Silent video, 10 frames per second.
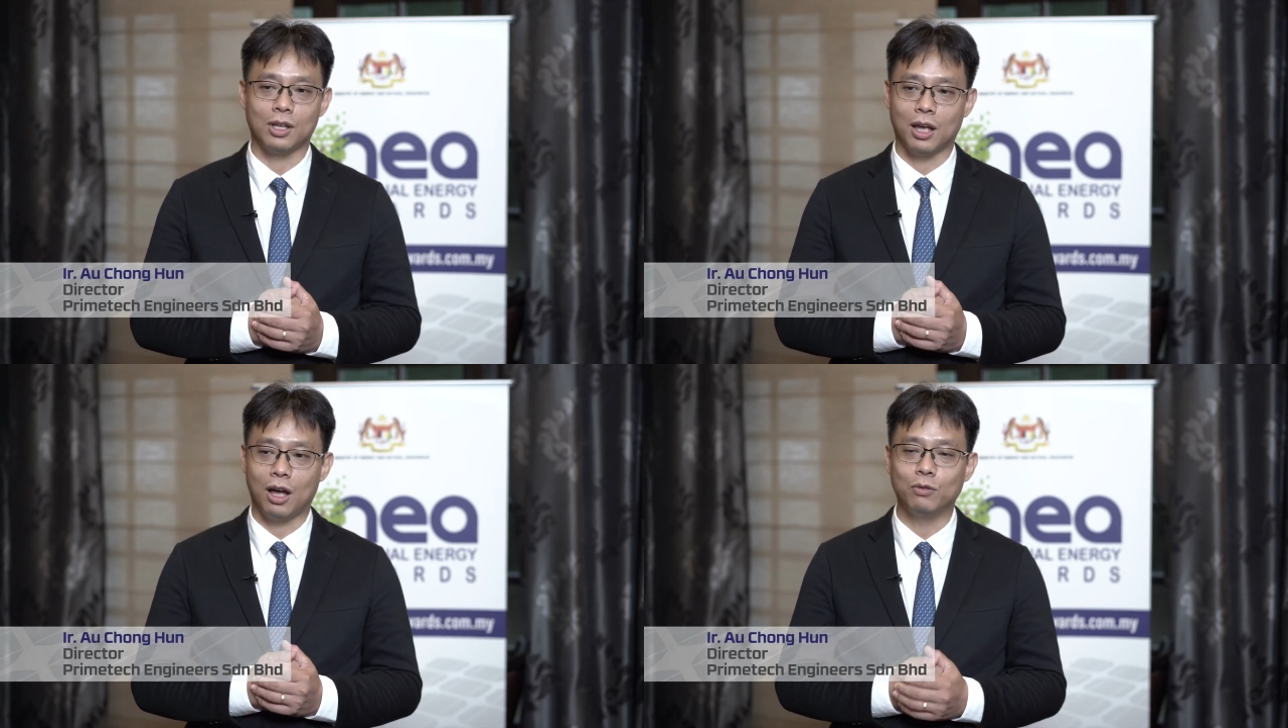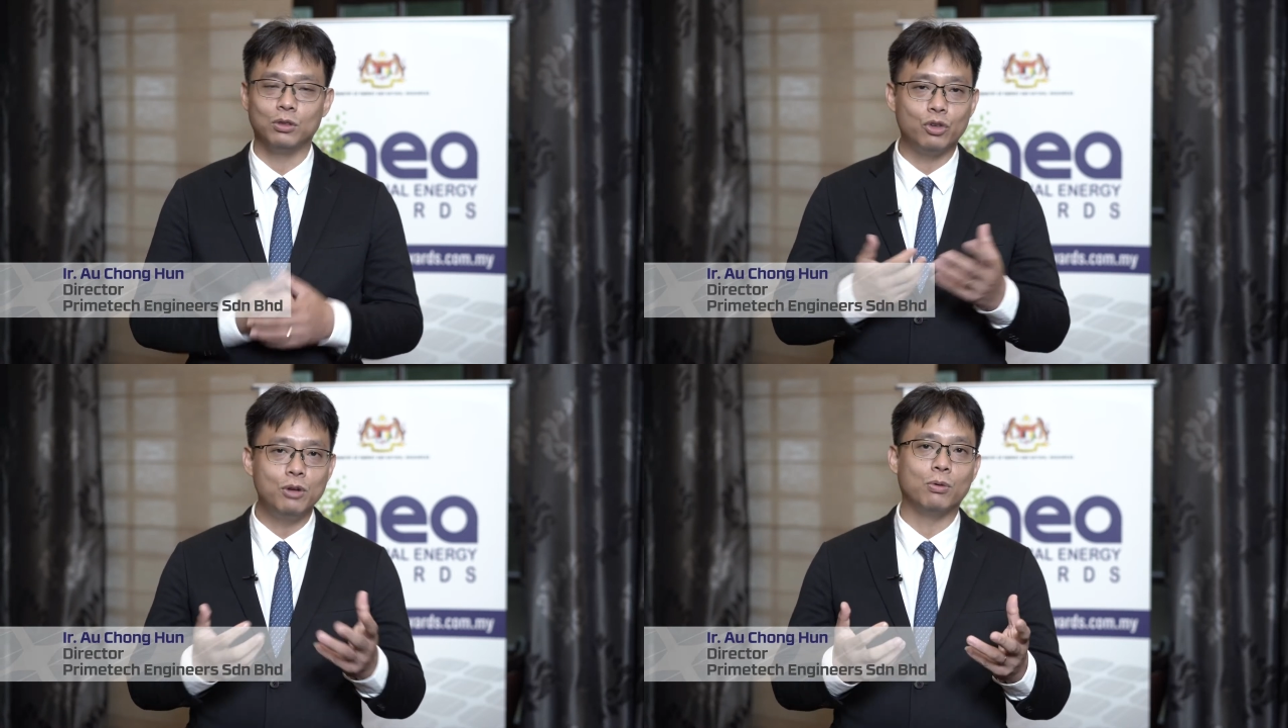out of the
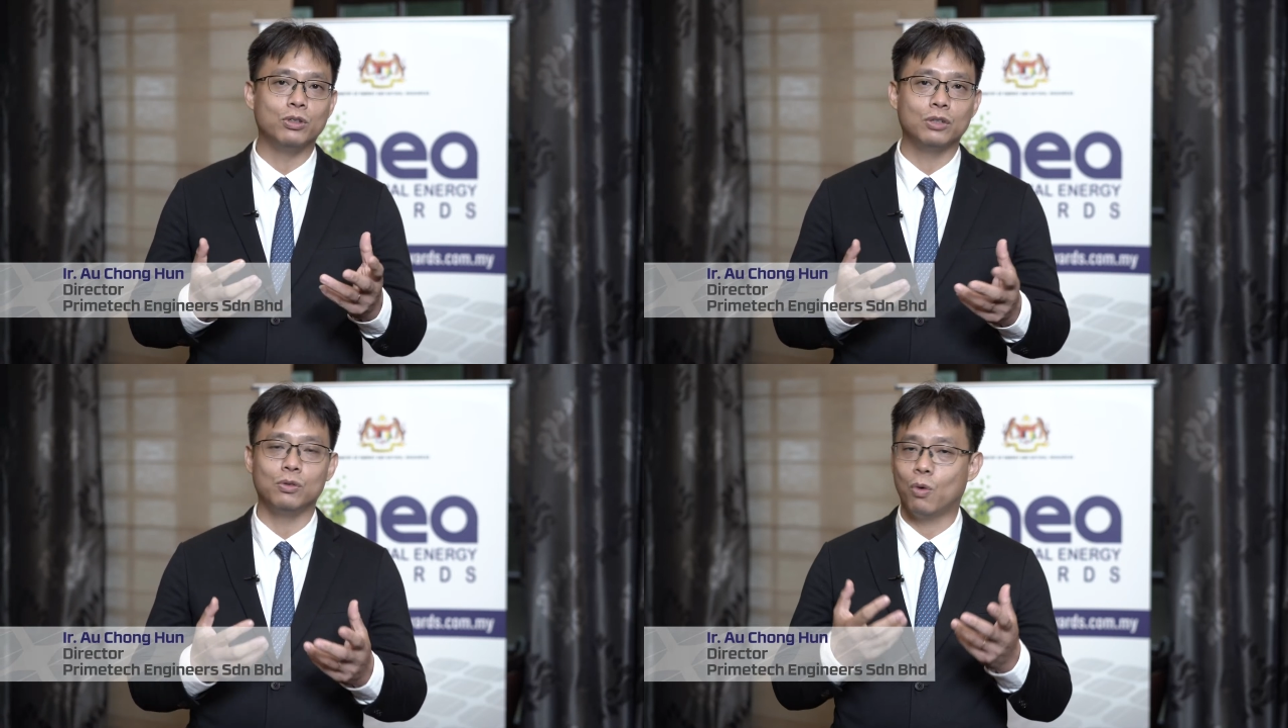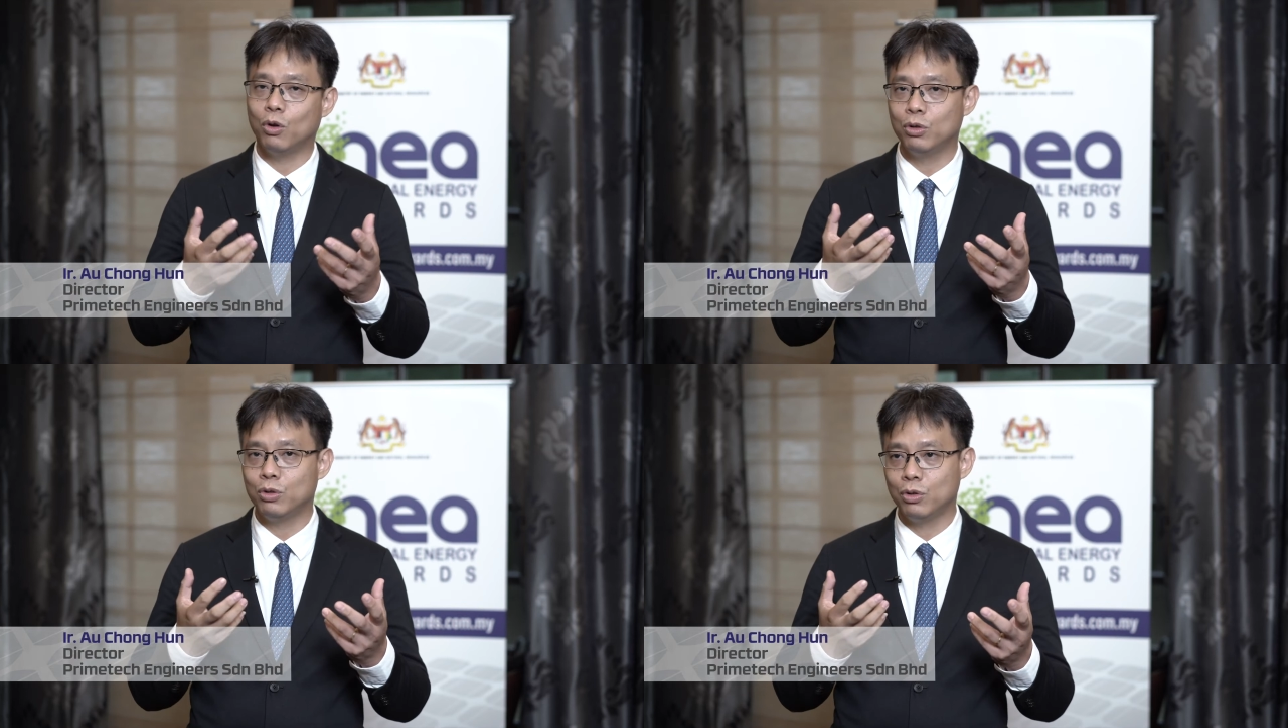3 projects we
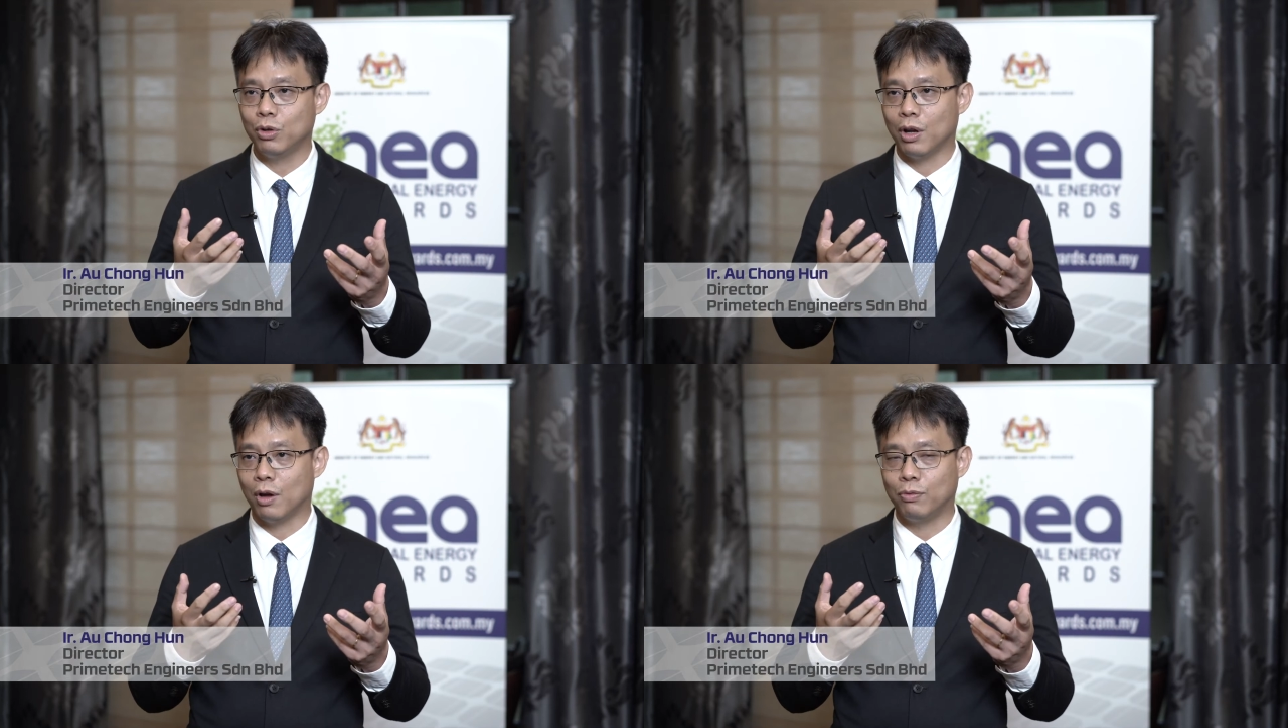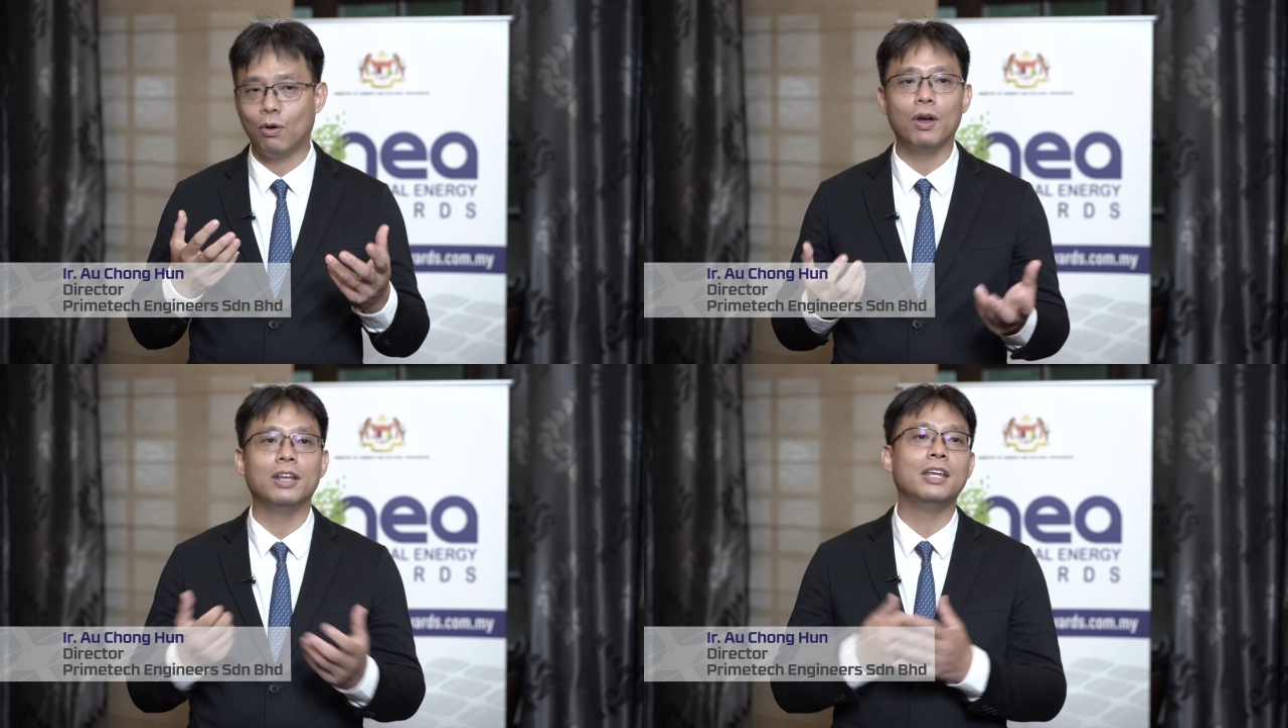won
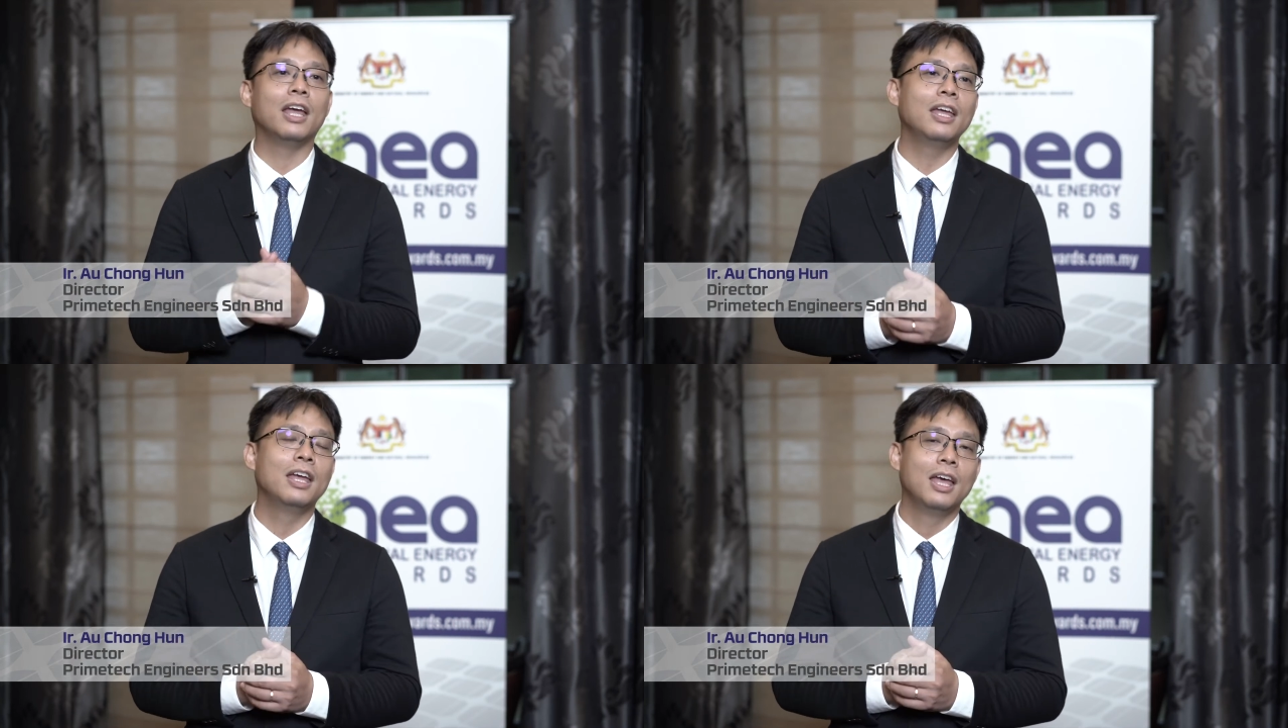4 NEA,